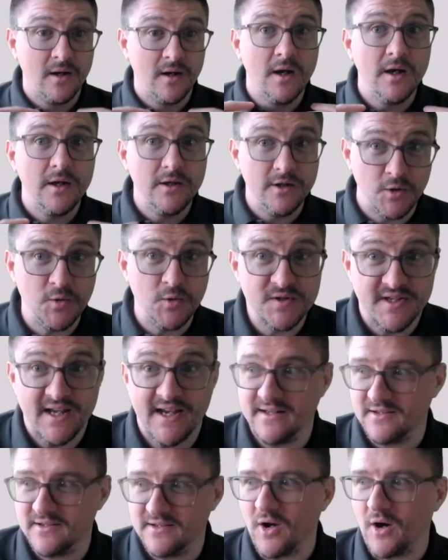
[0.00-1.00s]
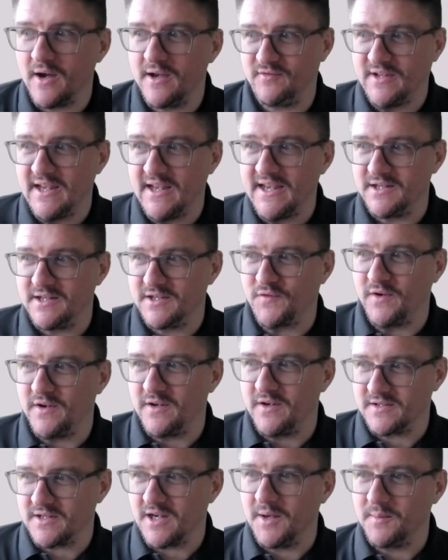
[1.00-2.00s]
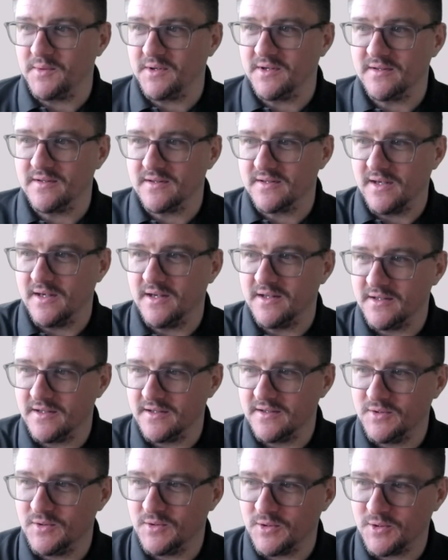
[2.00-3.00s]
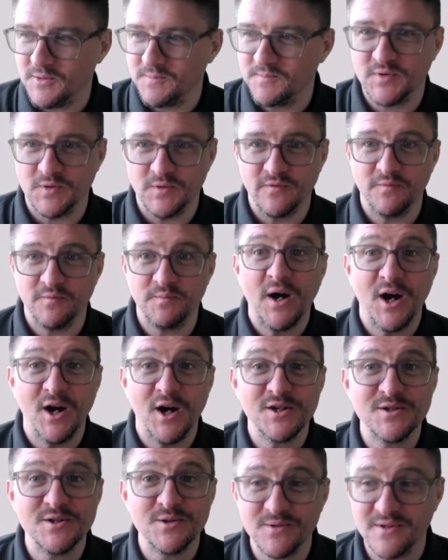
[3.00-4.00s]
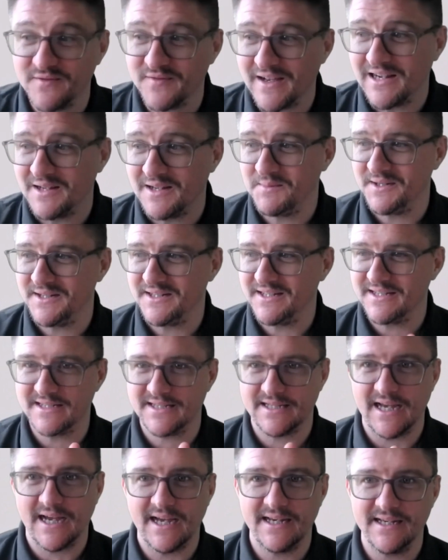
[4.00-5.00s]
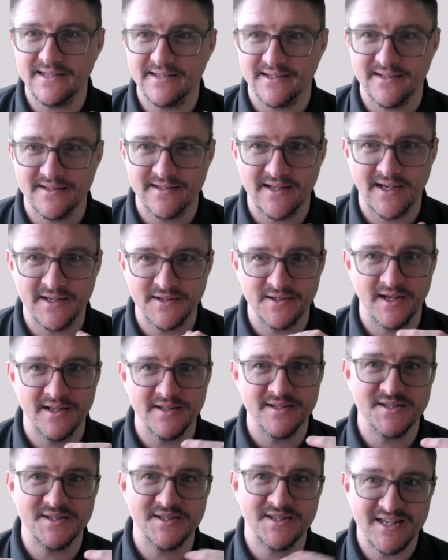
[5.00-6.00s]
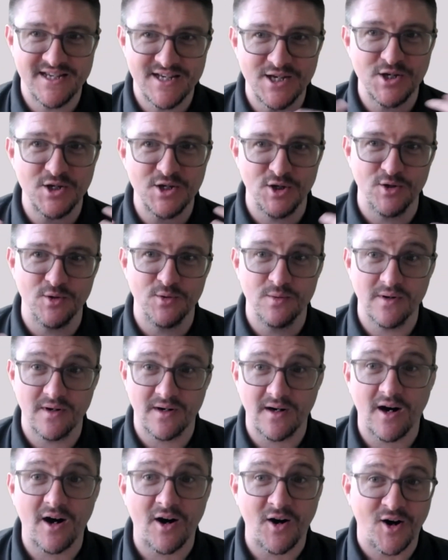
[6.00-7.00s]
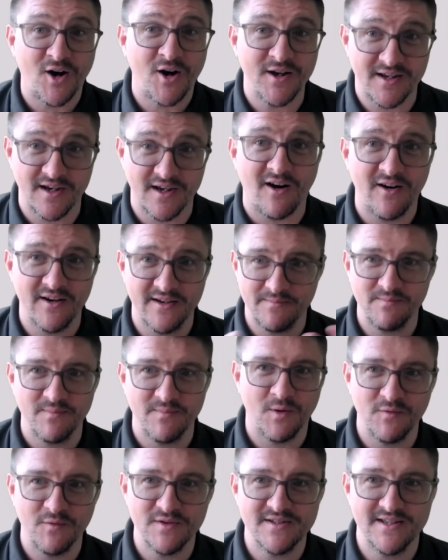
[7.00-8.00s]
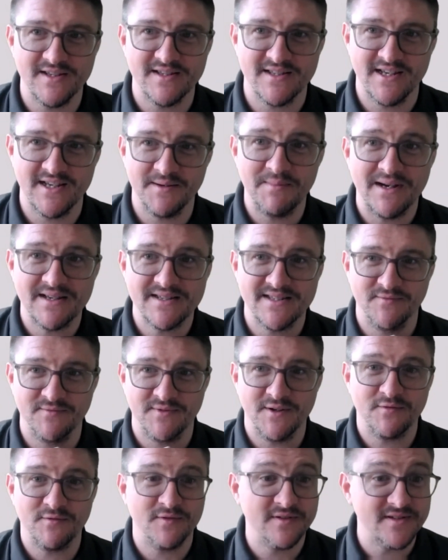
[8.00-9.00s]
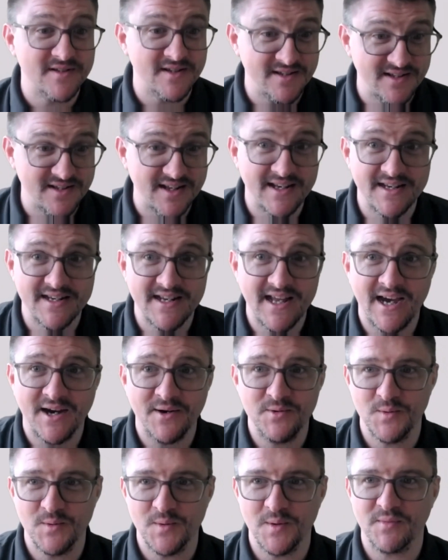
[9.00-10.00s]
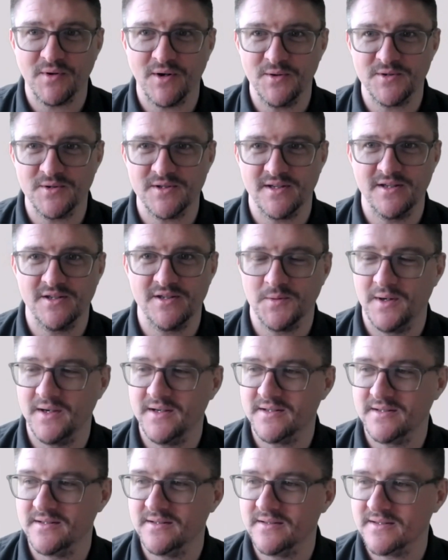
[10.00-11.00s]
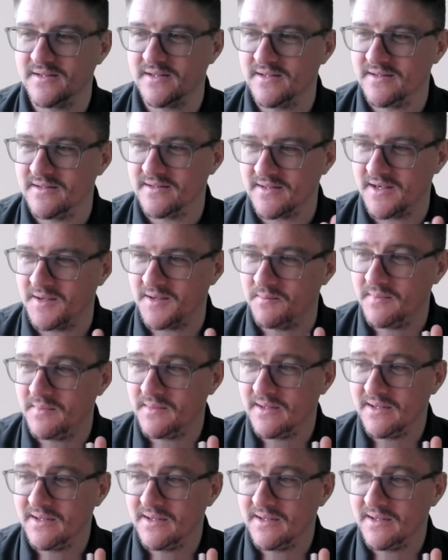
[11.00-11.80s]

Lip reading: used it and dived in, as far as I'm concerned. And your sort of personal development has gained, and seeing you, I obviously see a massive difference in how you approach situations. And